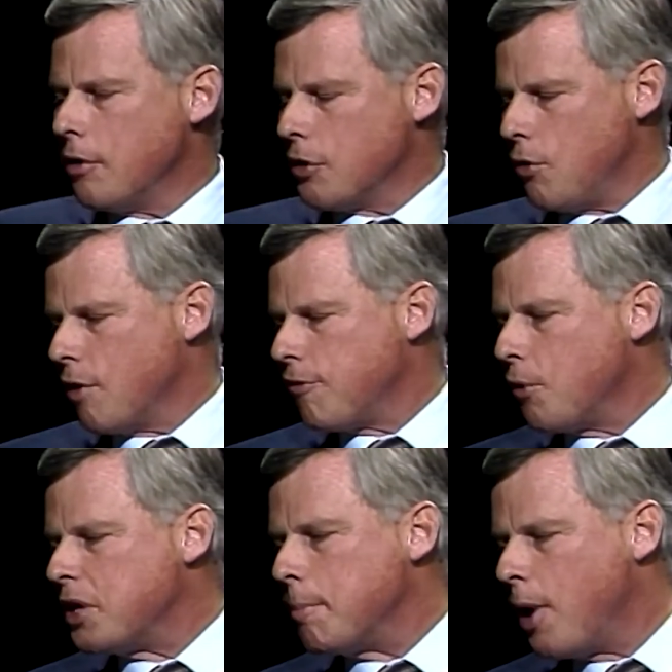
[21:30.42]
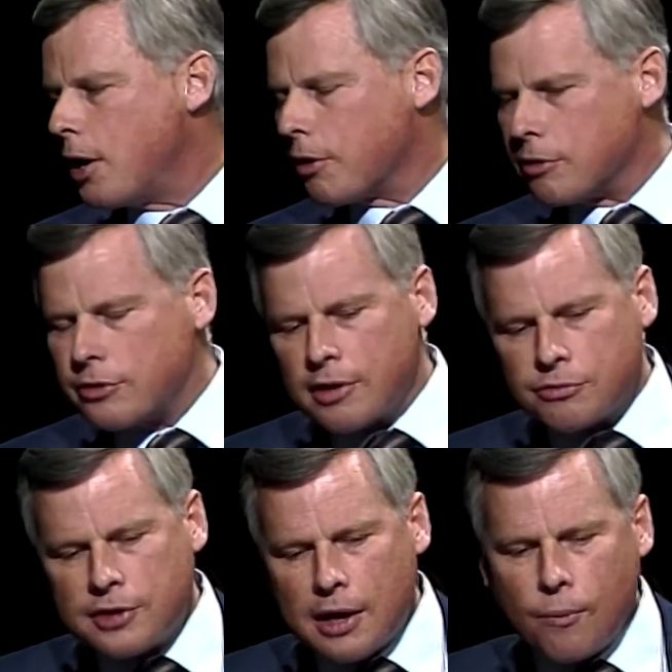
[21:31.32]
UFO debunkers have
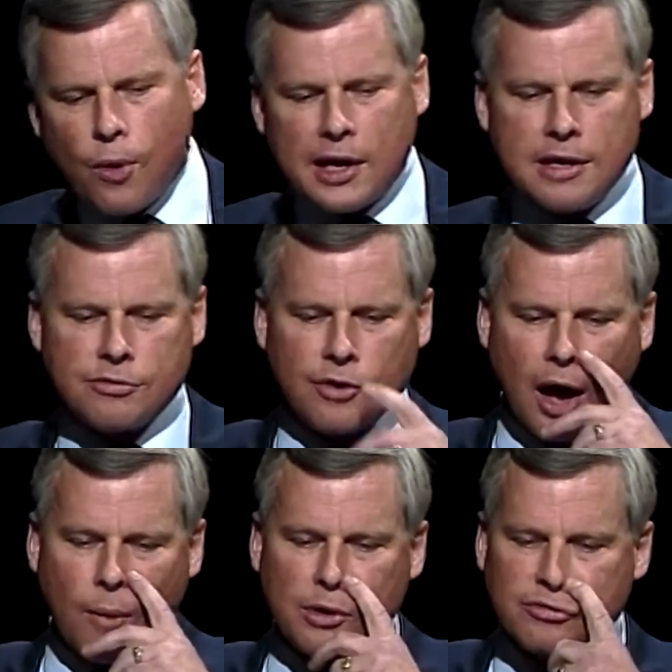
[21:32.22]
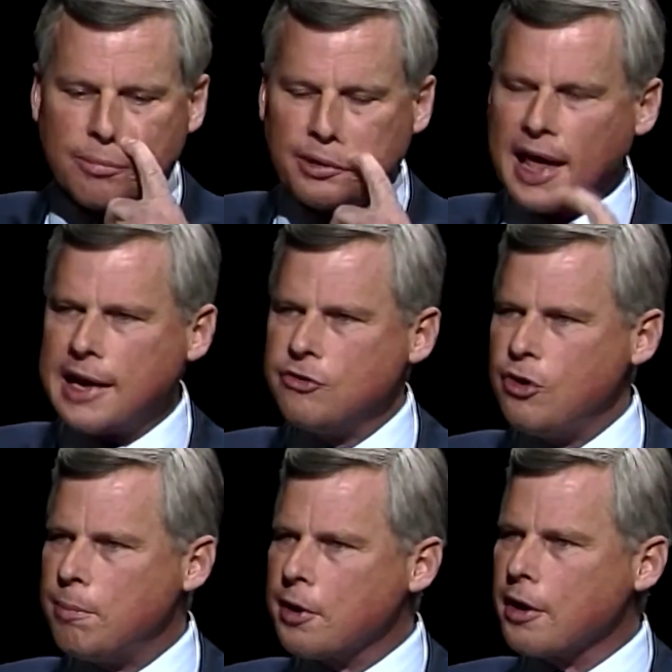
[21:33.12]
said what he saw was the planet
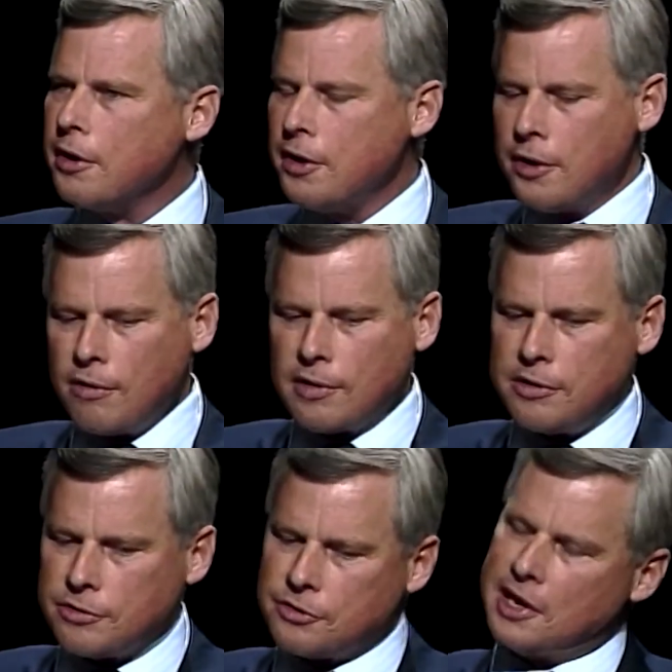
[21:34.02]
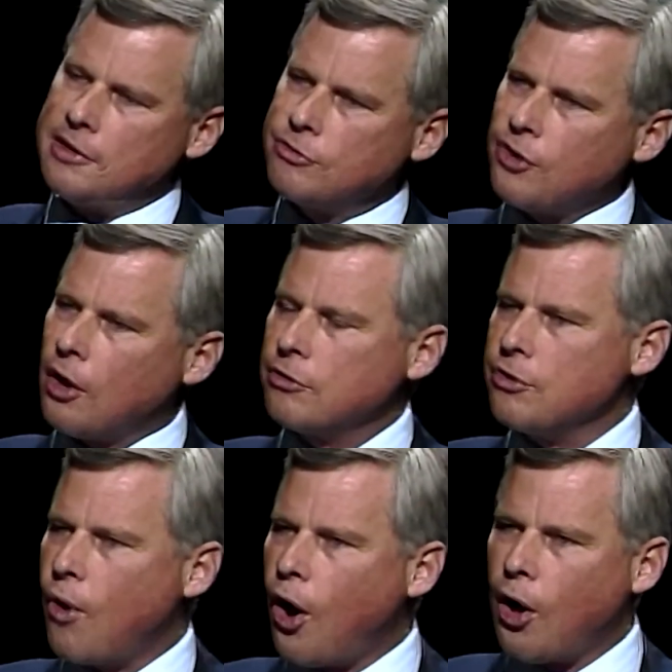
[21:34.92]
Jupiter. Well, this is an insult
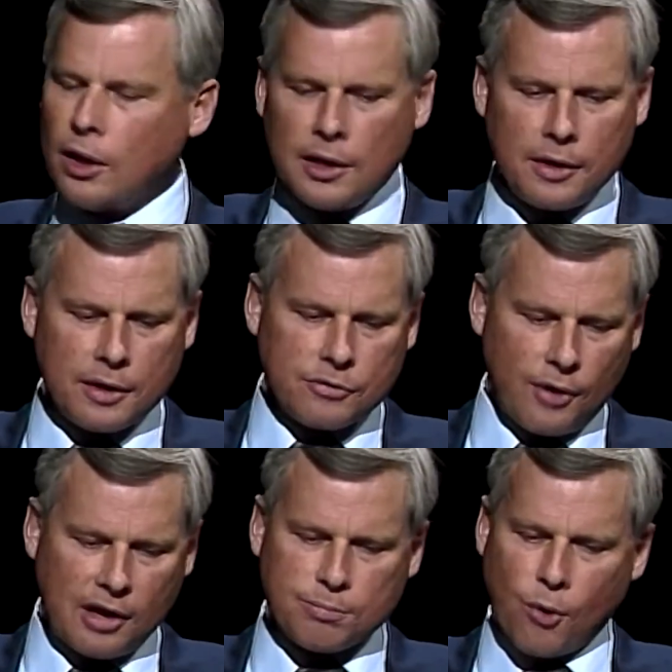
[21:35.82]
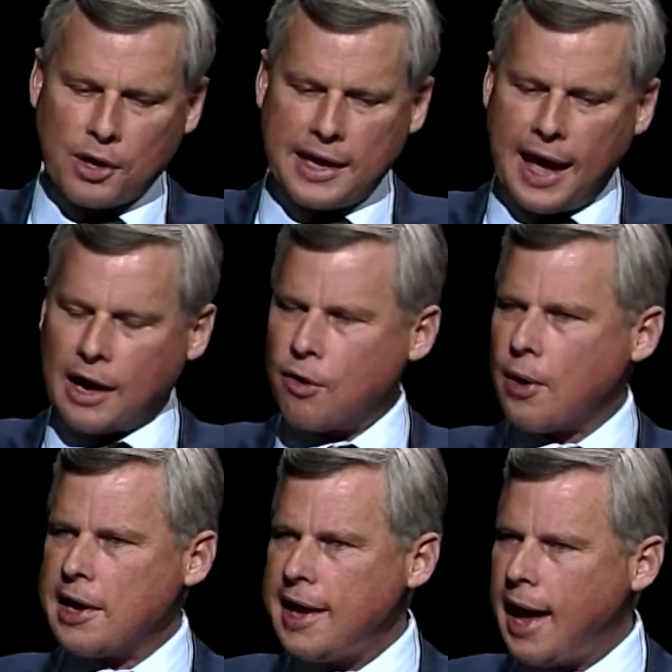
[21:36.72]
to all transport
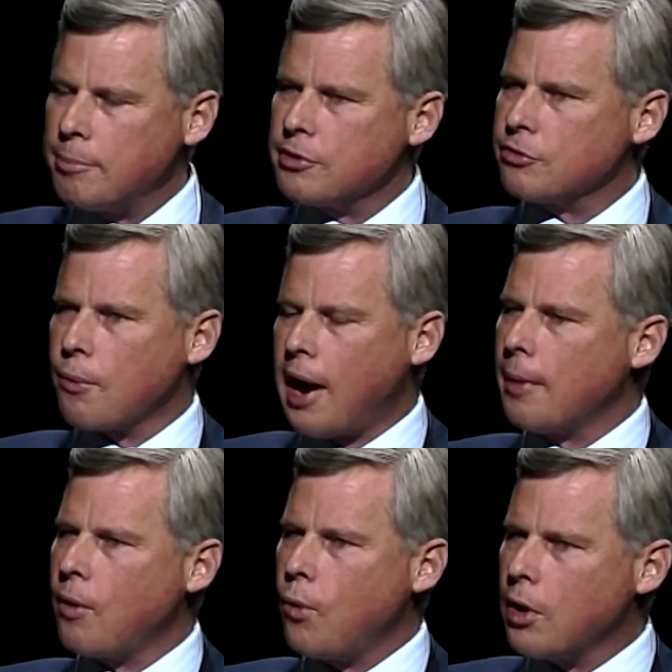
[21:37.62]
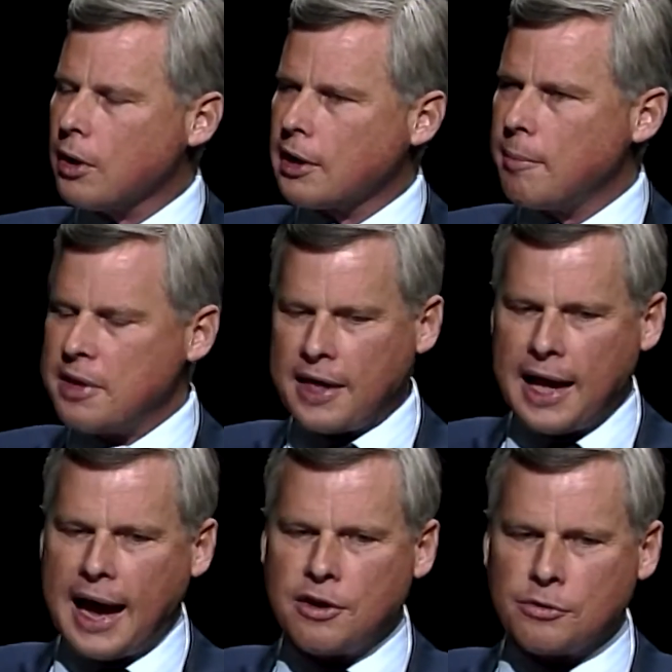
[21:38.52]
category captains around the world. I mean, the
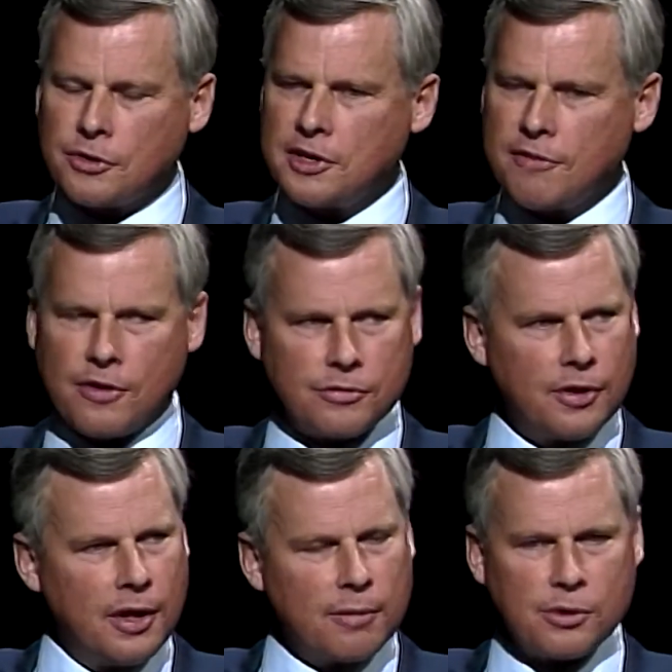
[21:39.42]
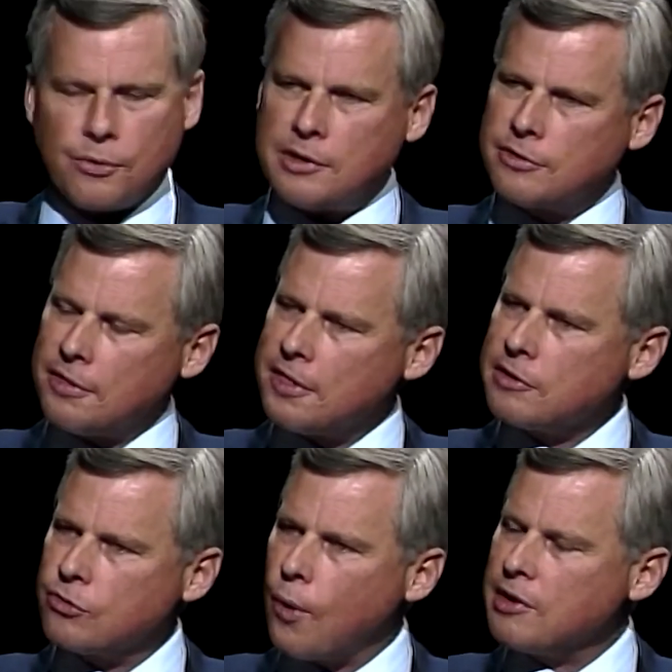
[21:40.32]
guy knows the difference between something
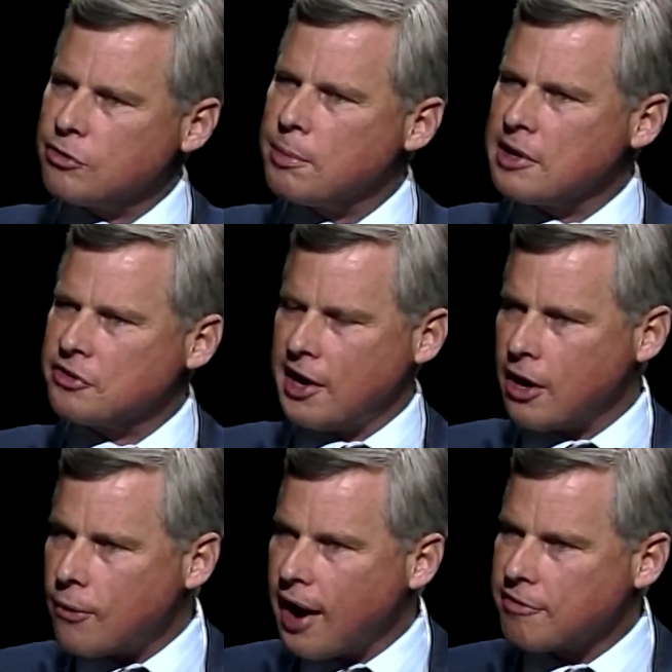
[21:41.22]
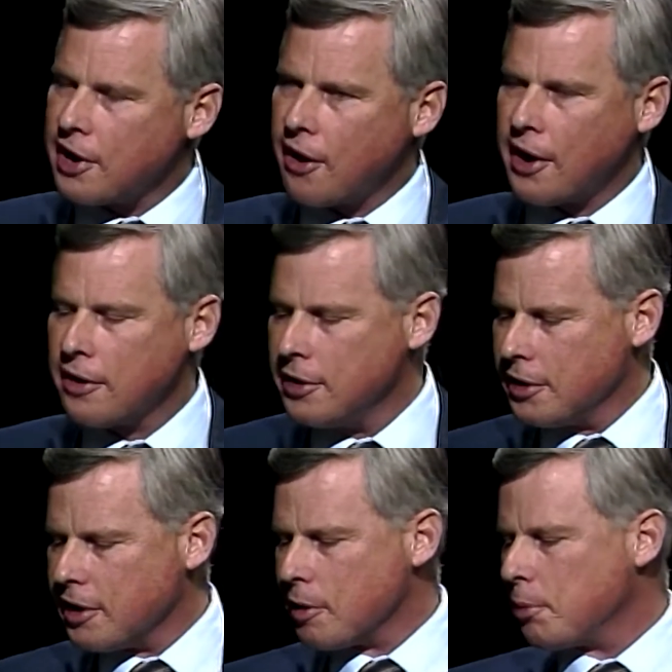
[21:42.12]
that's twice as big as an aircraft carrier
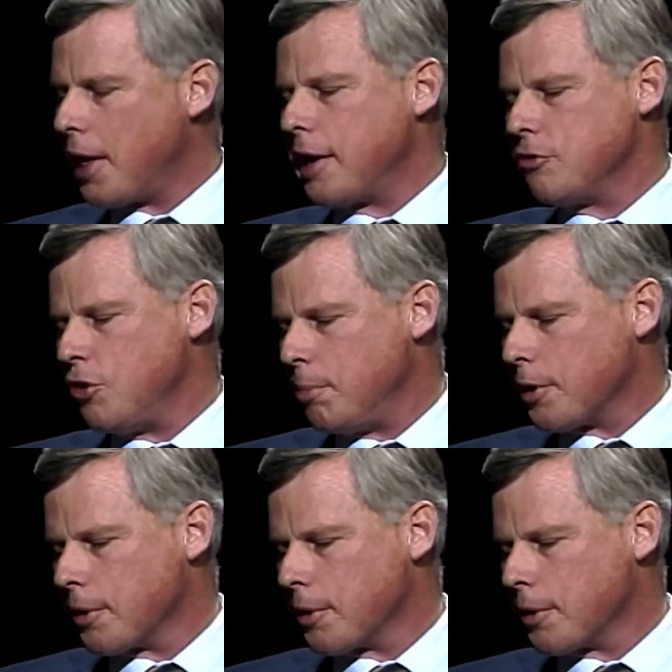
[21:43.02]
and the planet Jupiter.